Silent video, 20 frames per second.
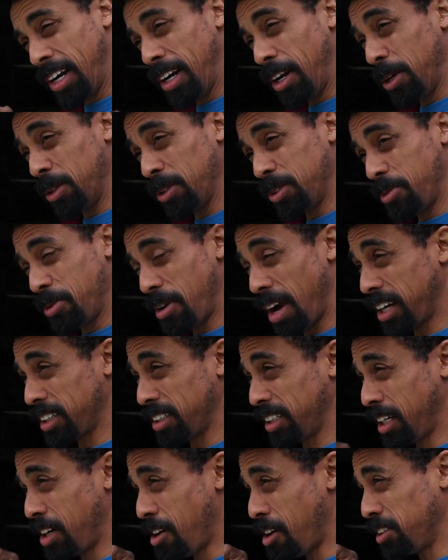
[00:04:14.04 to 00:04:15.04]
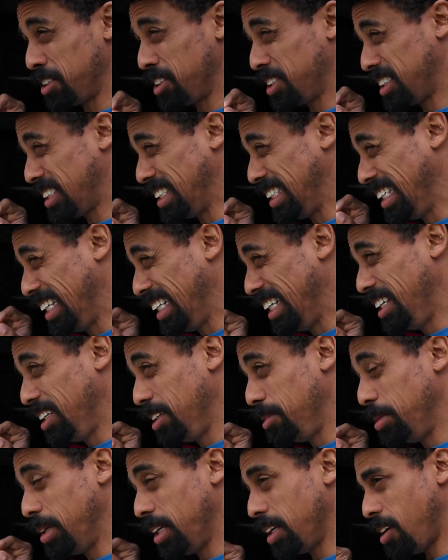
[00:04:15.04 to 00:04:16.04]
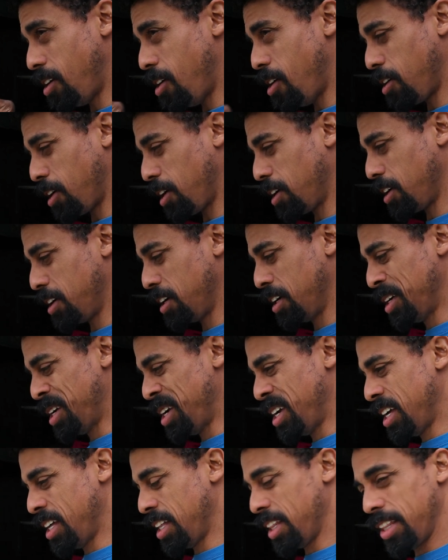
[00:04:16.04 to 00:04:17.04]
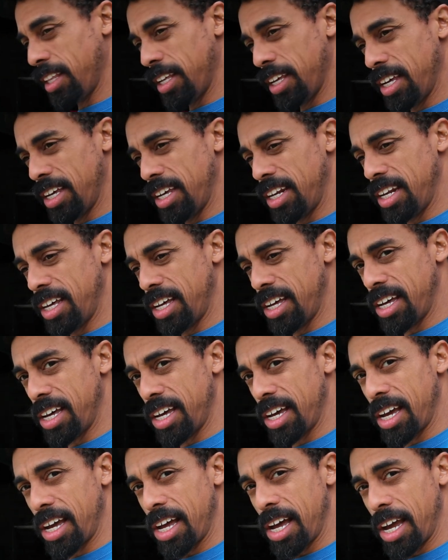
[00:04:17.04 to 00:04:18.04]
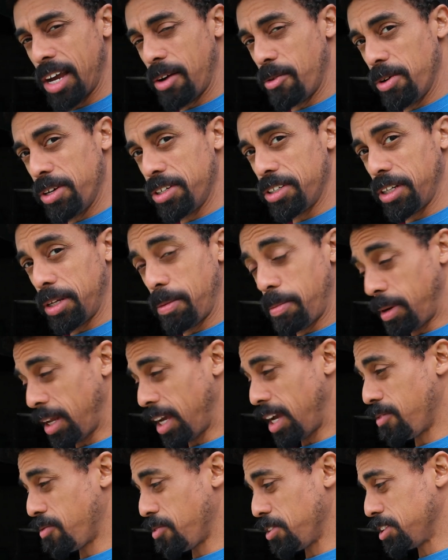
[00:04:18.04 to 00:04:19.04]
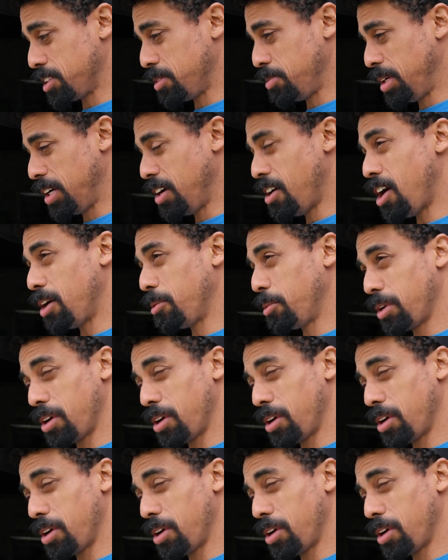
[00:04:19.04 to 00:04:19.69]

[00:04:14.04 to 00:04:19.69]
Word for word: close. We're actually gone just a little bit longer than I originally planned for us to be gone.